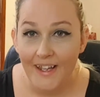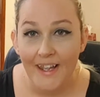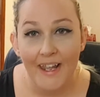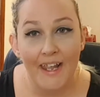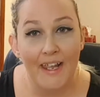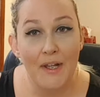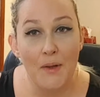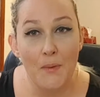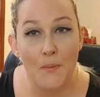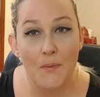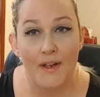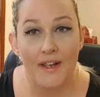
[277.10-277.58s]

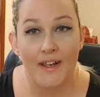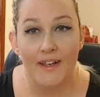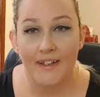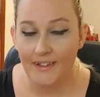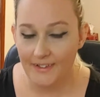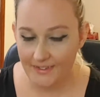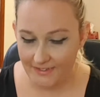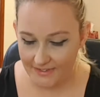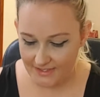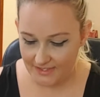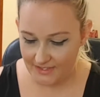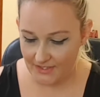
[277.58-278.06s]

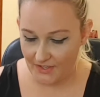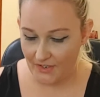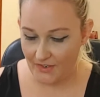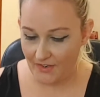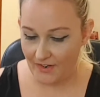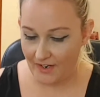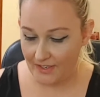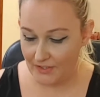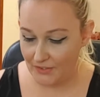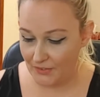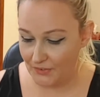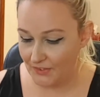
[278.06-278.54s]
Anyway,
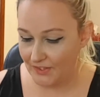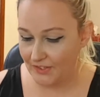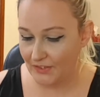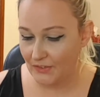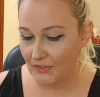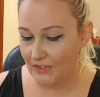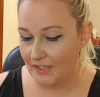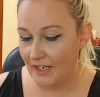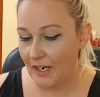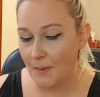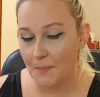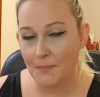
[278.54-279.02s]
so I couldn't
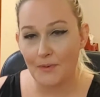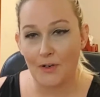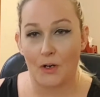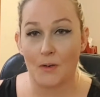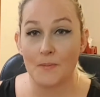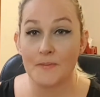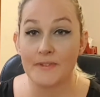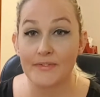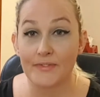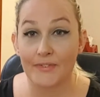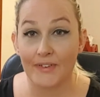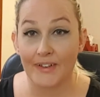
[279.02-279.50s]
look up
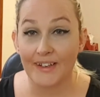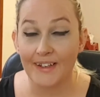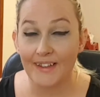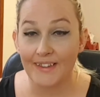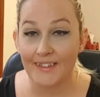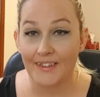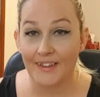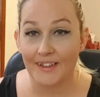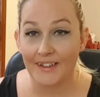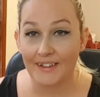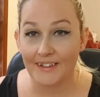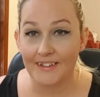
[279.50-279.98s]
comms for
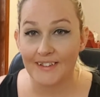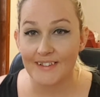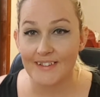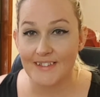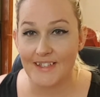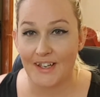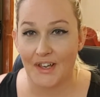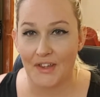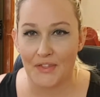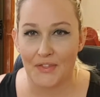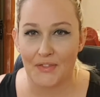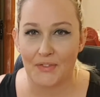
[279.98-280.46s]
anything because
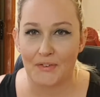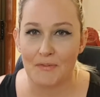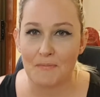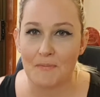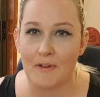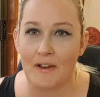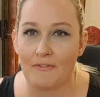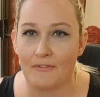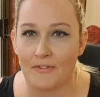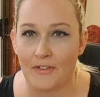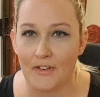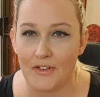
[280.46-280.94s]
I thought
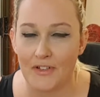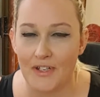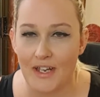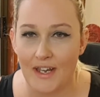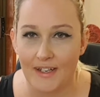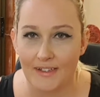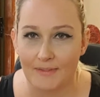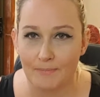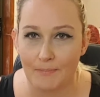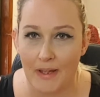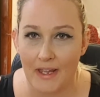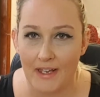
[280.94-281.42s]
my phone
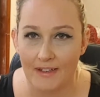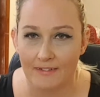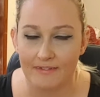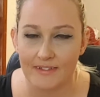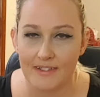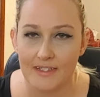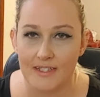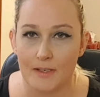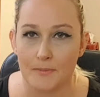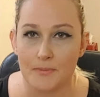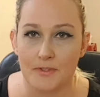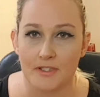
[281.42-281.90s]
had bad
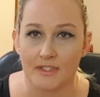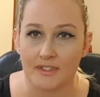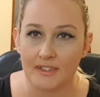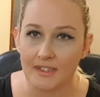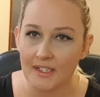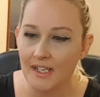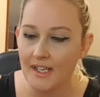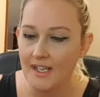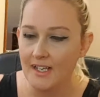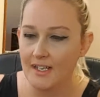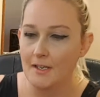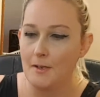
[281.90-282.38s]
reception.
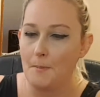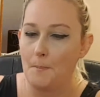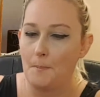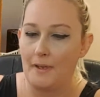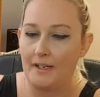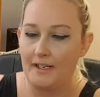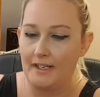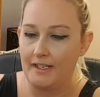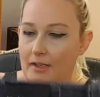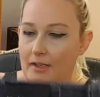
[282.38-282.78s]
But